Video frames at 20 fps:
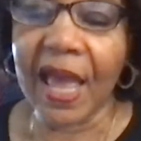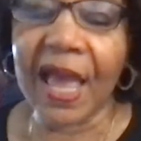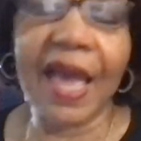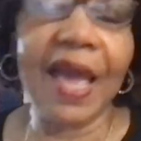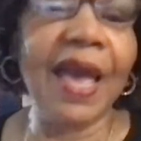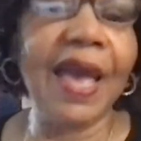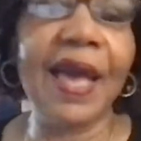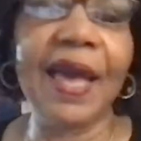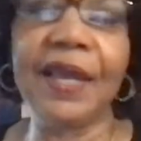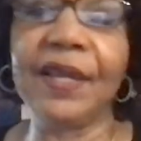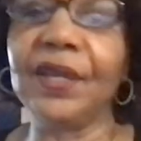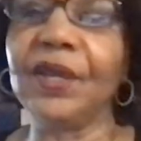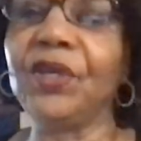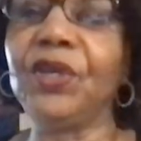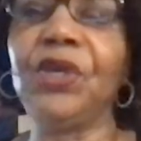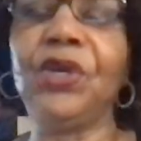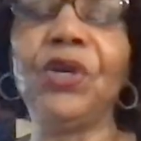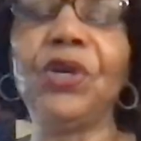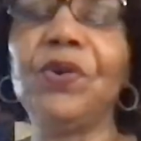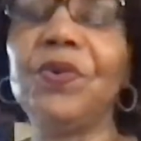And
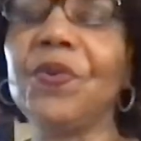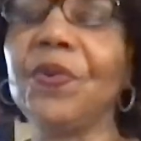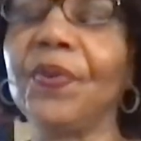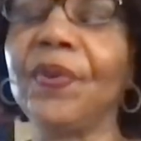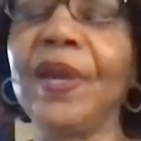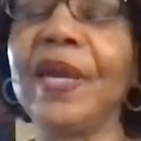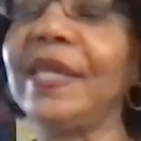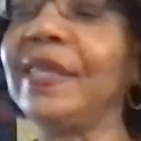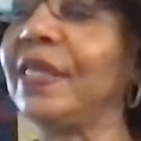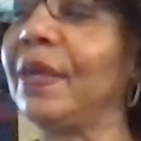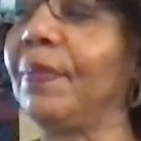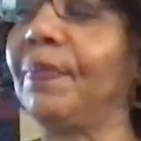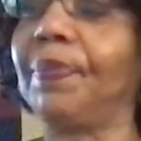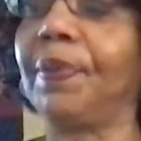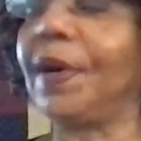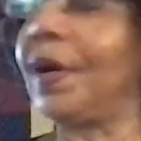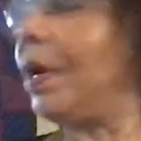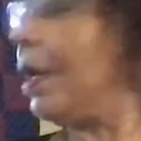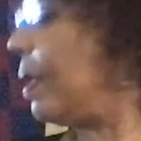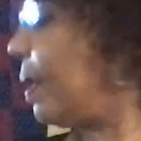you read the
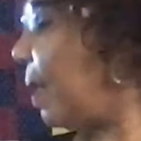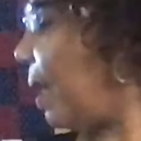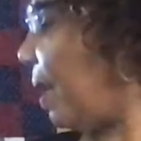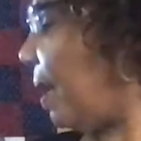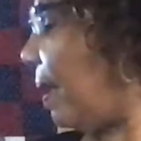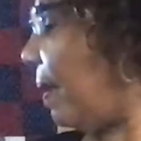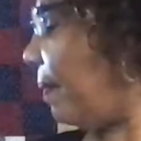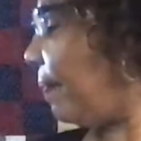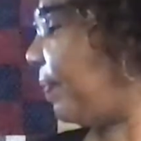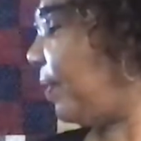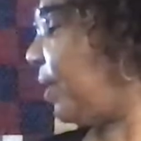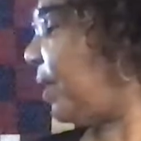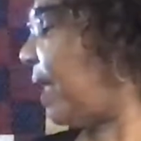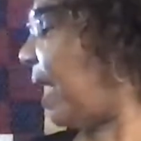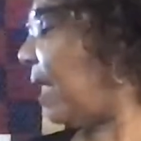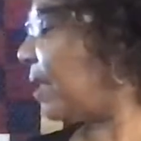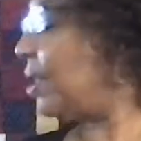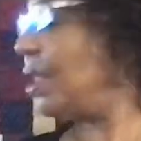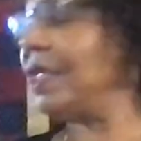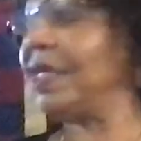book. She
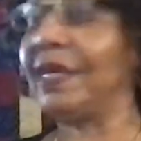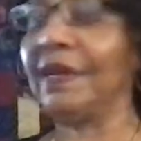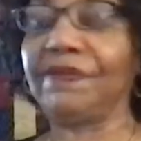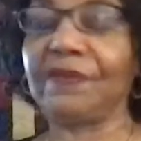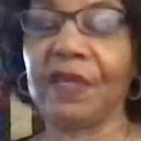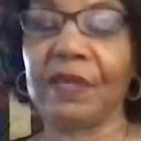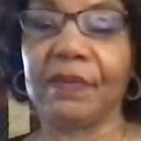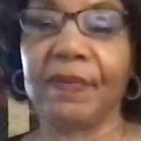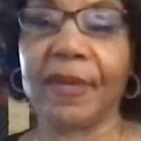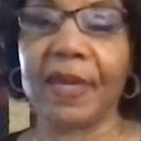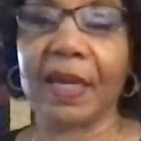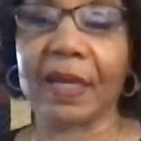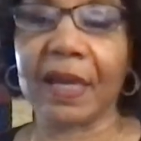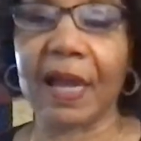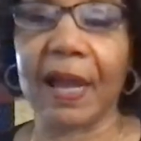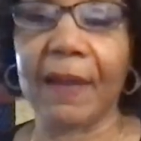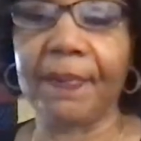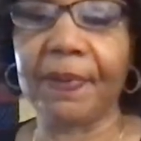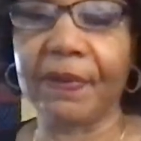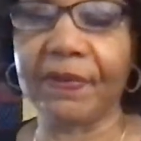actually gifted me a
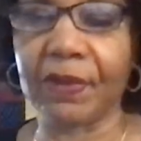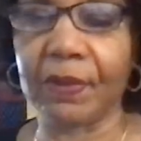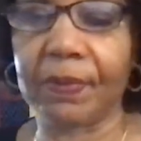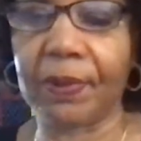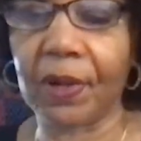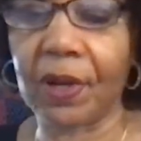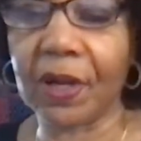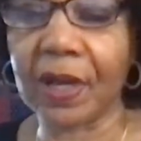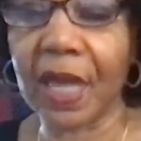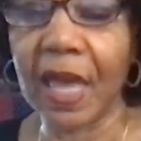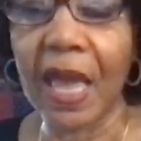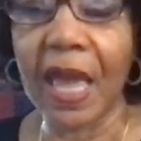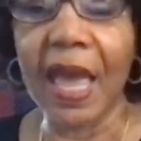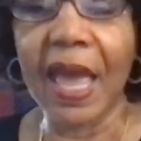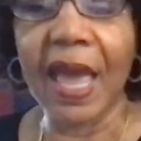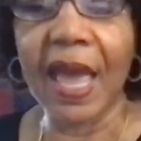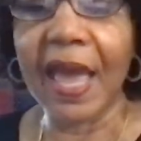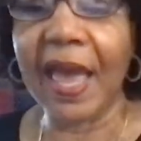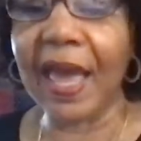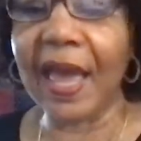copy of the book,
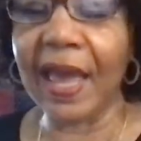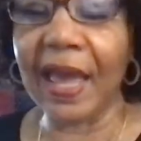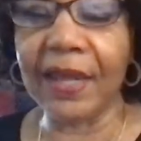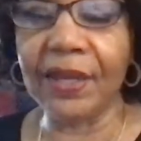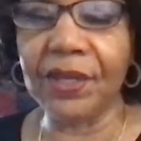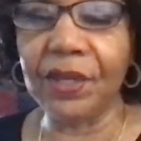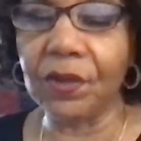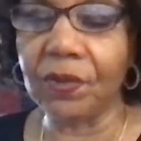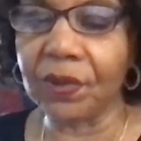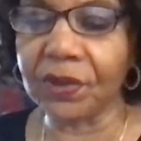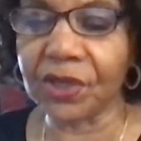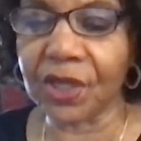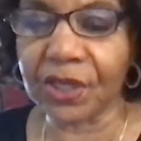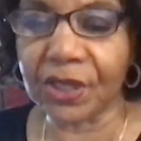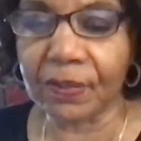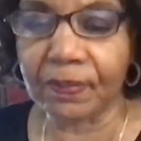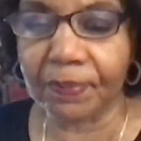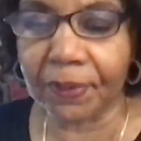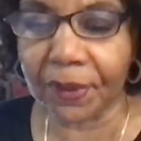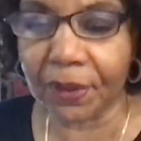and you will
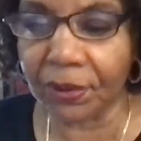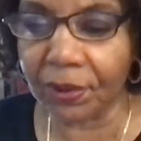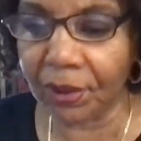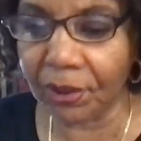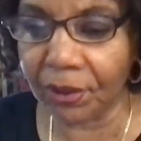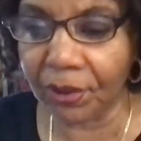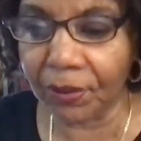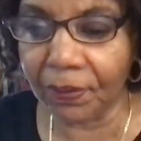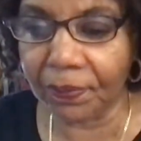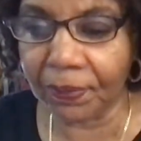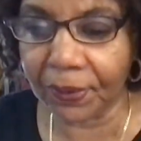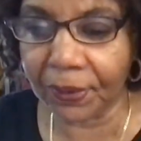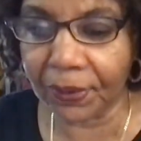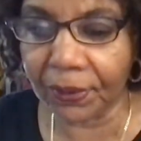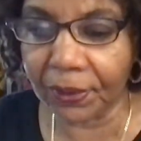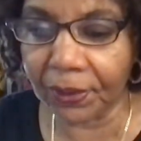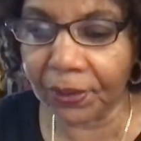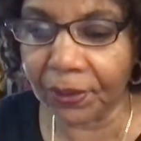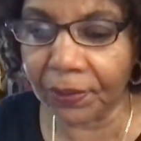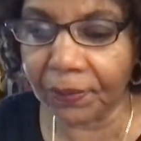just boo-hoo,
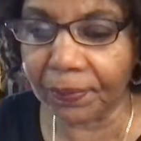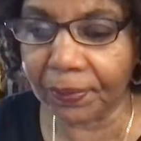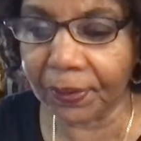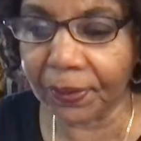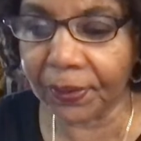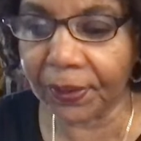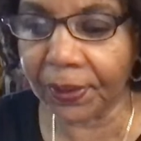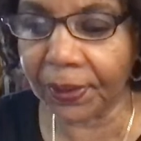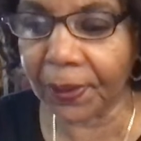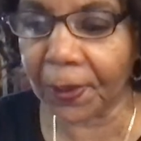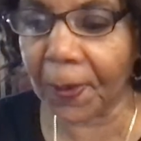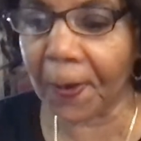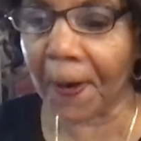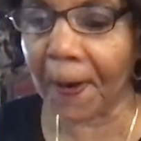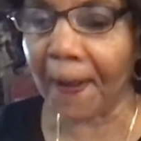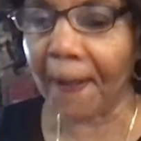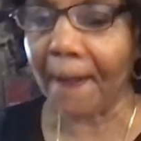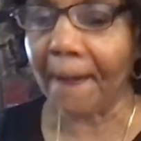boo-hoo, boo-hoo.